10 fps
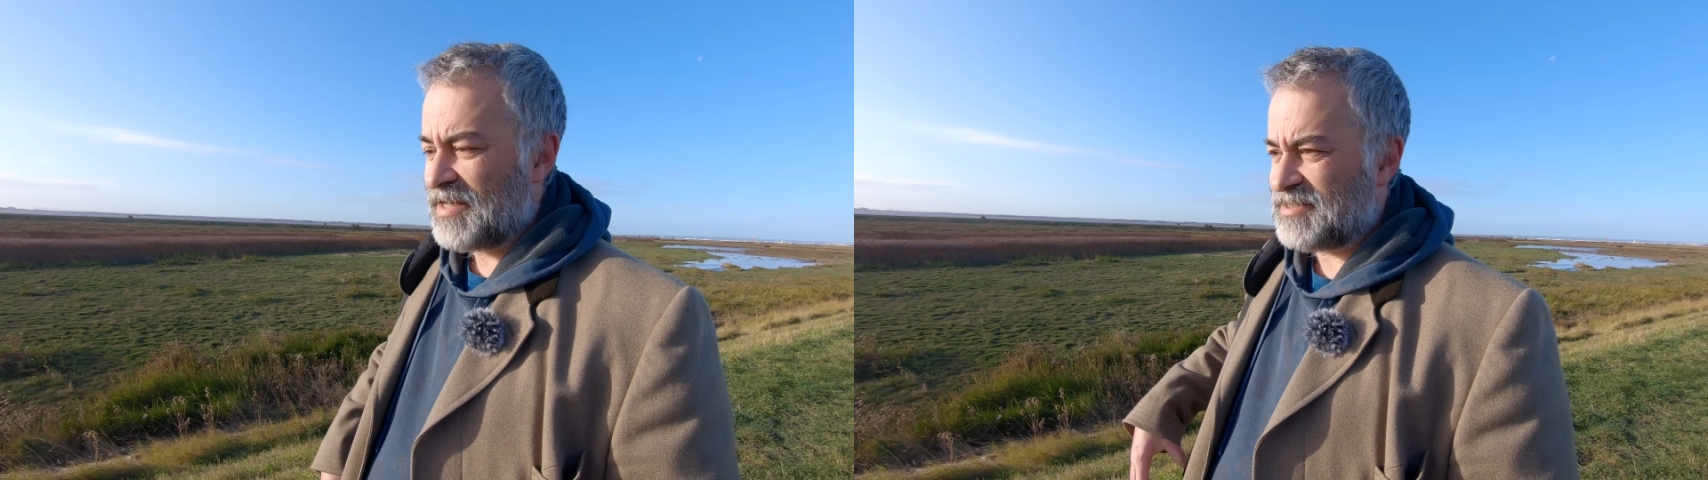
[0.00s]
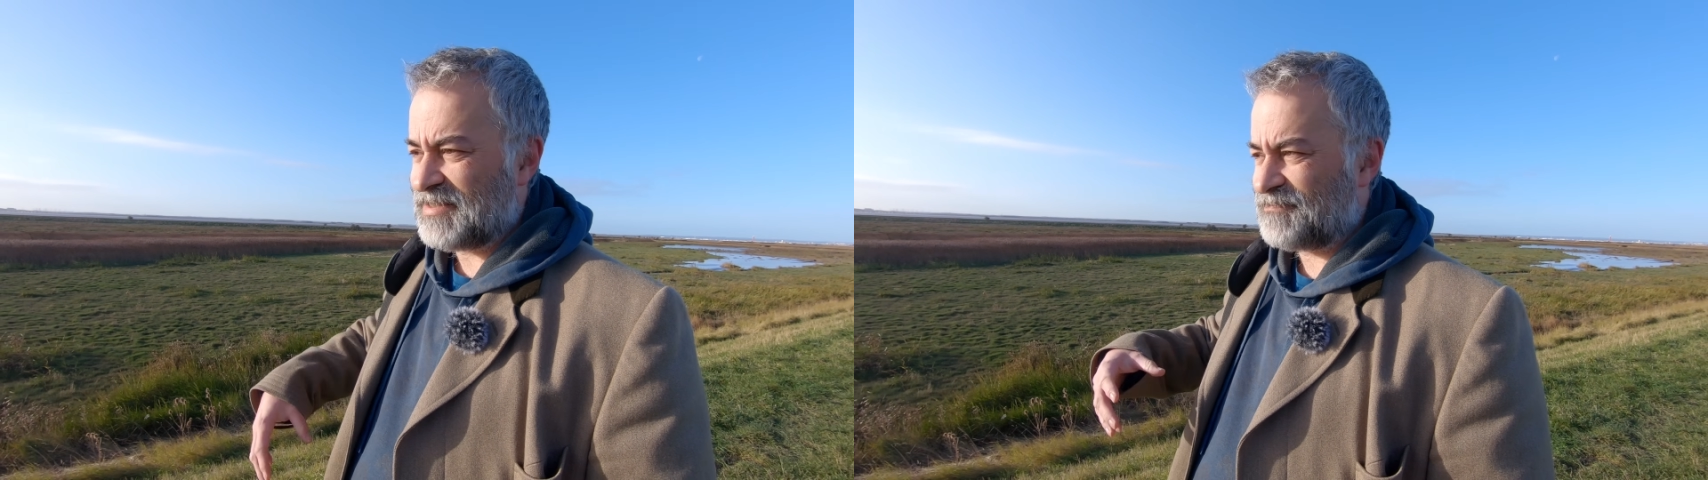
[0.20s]

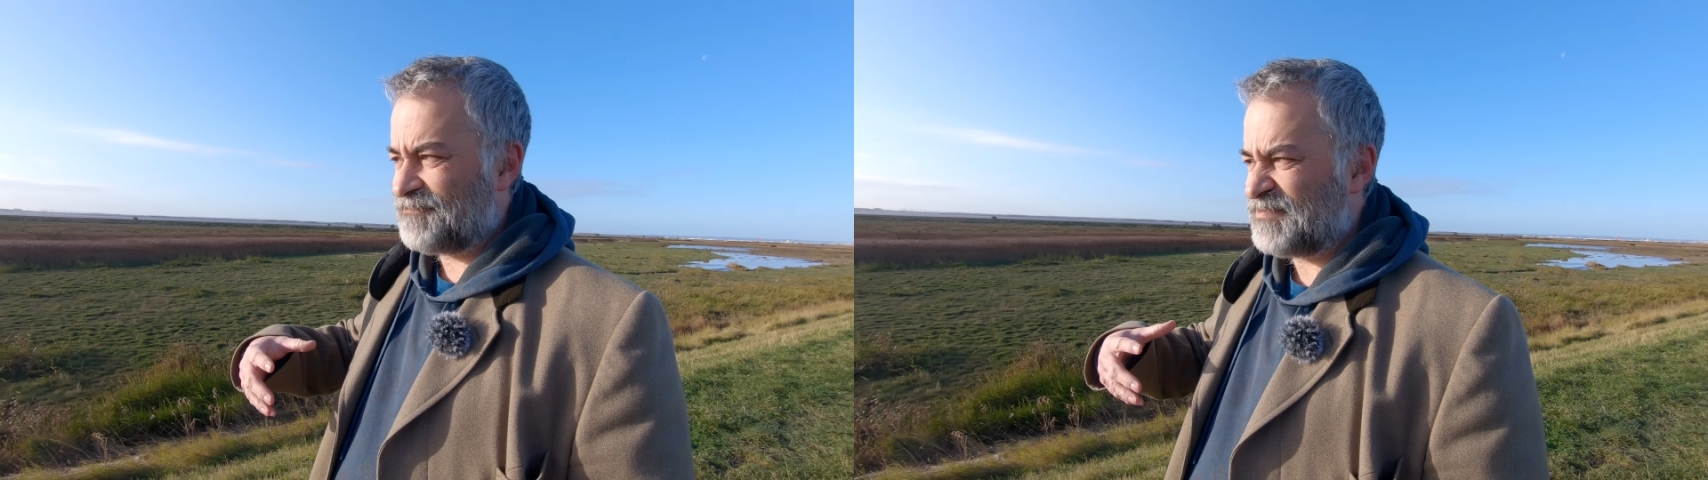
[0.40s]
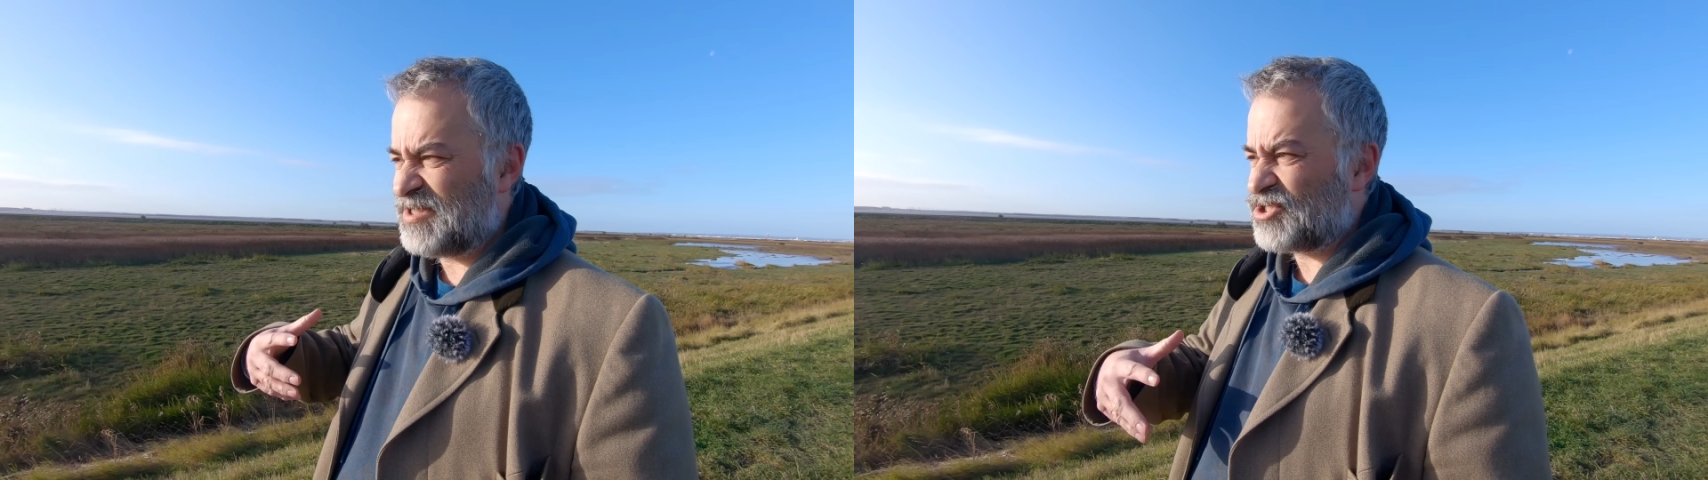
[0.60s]
to
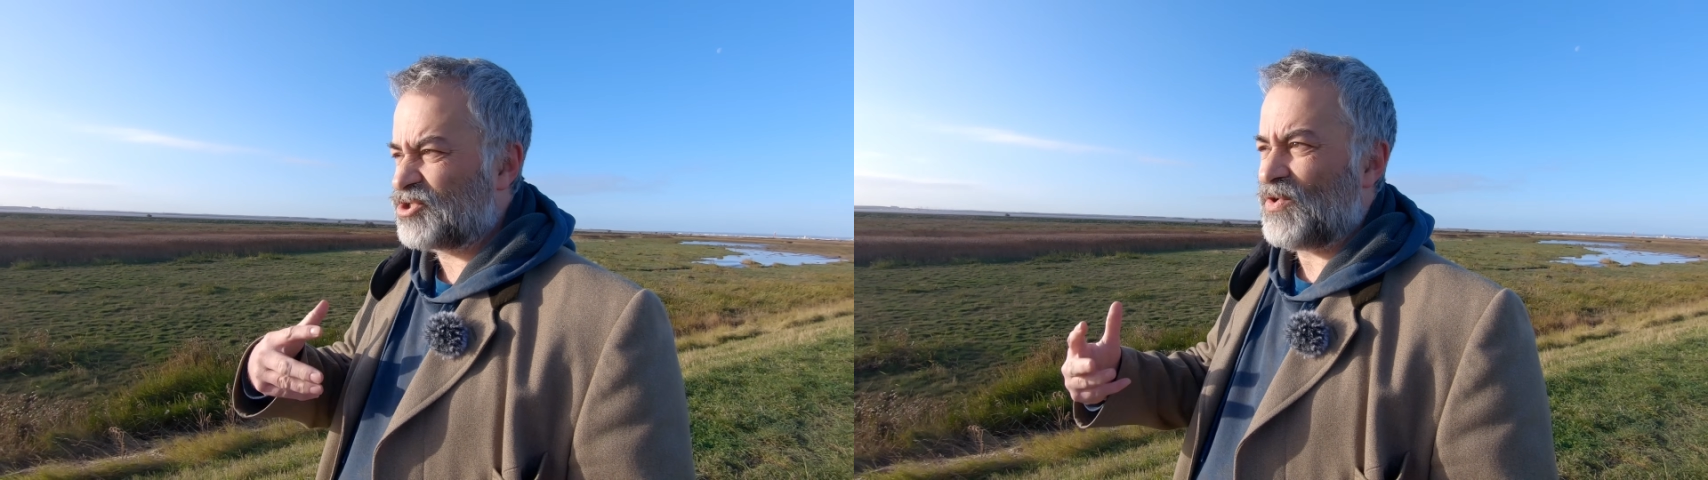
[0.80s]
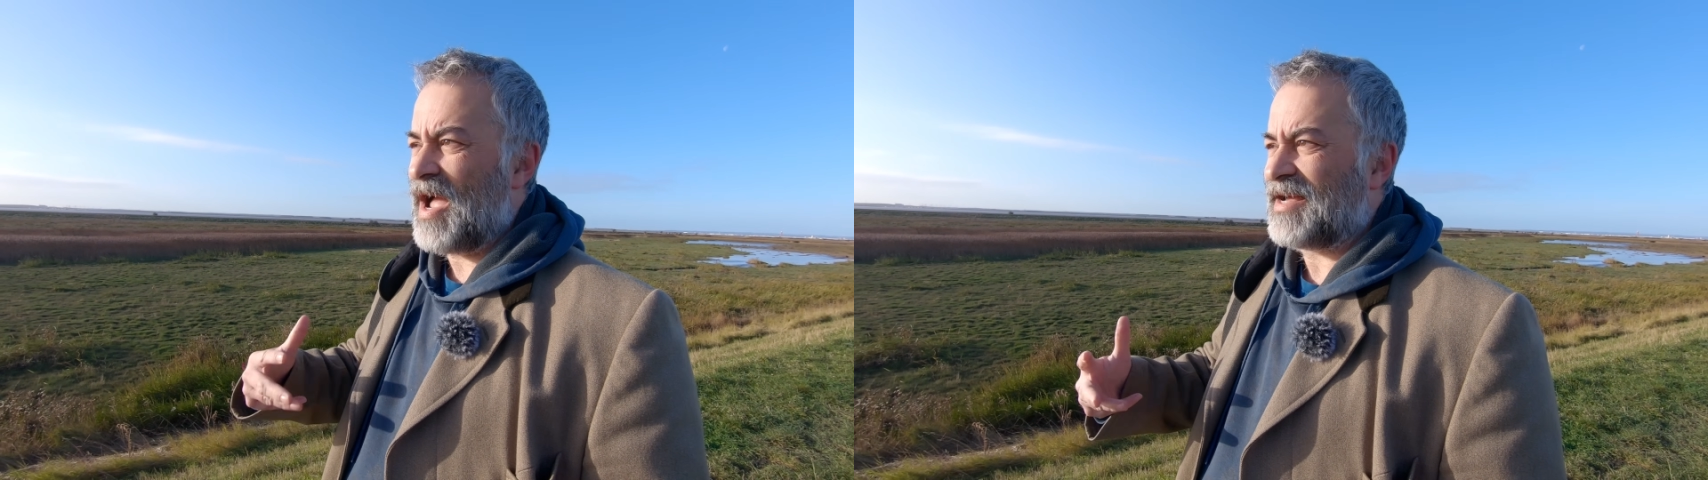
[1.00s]

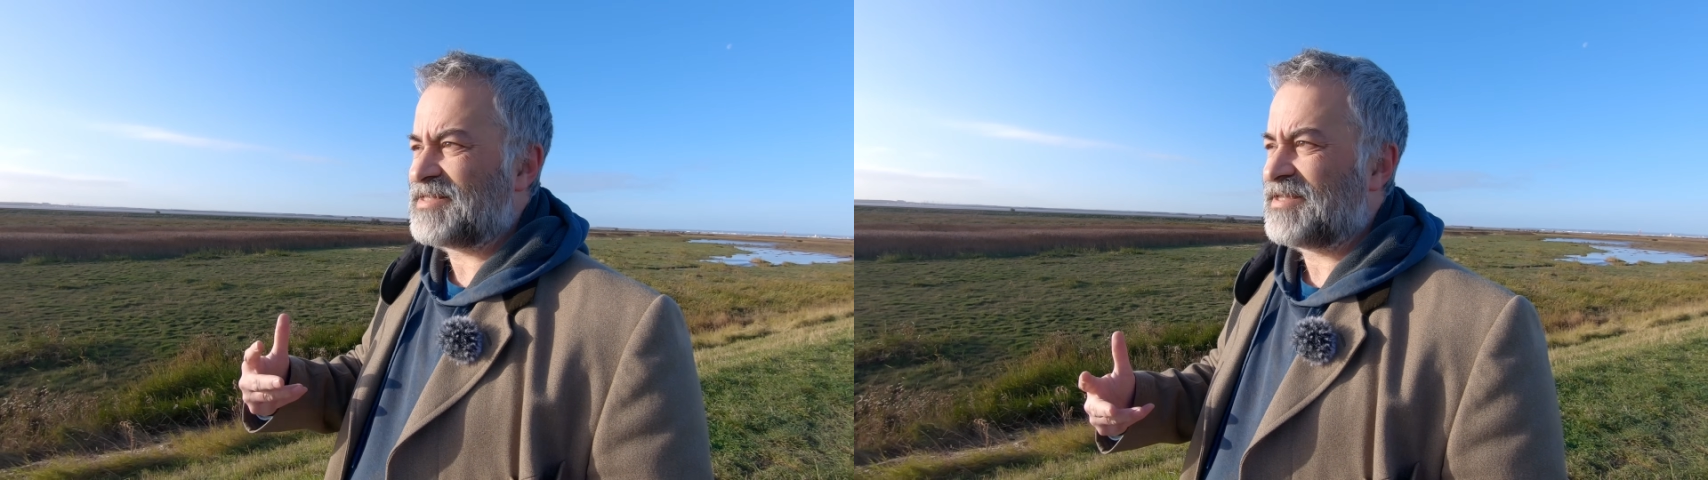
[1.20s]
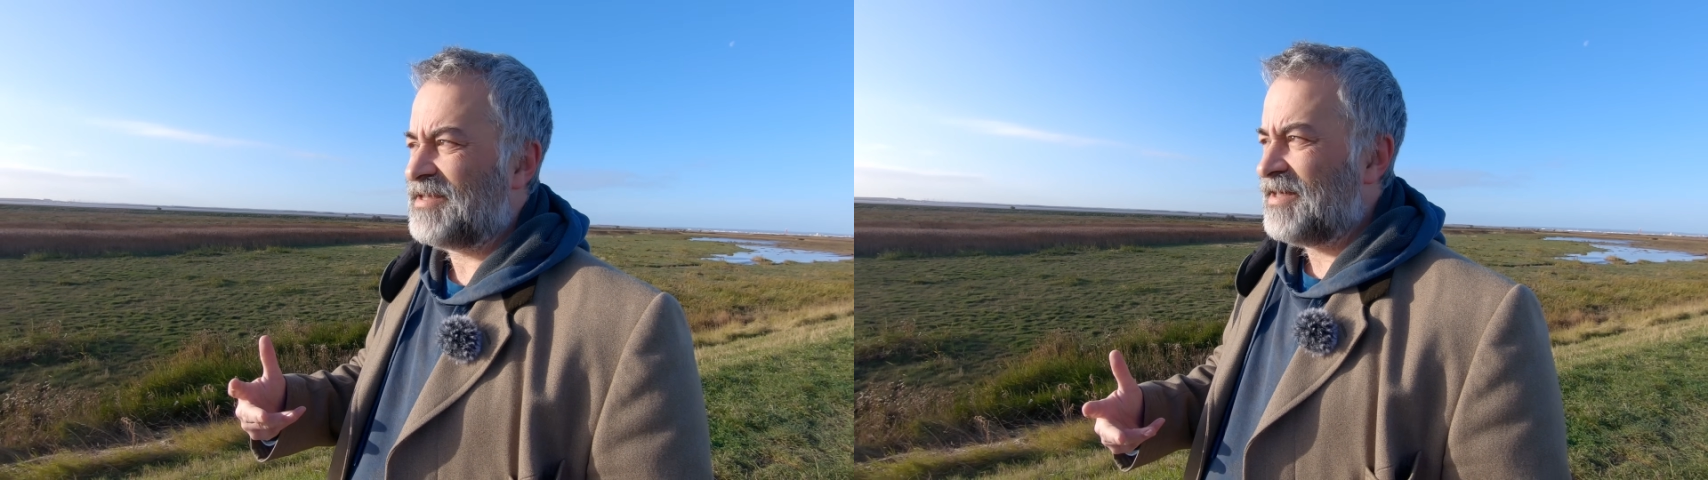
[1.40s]

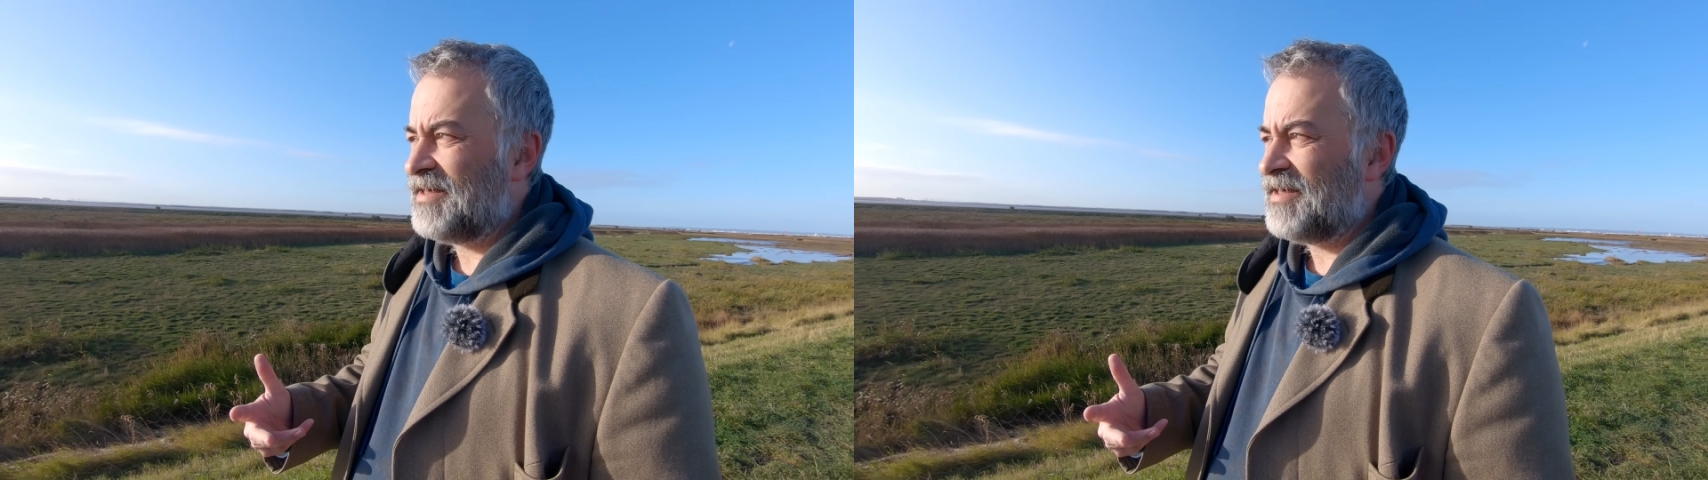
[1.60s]
distract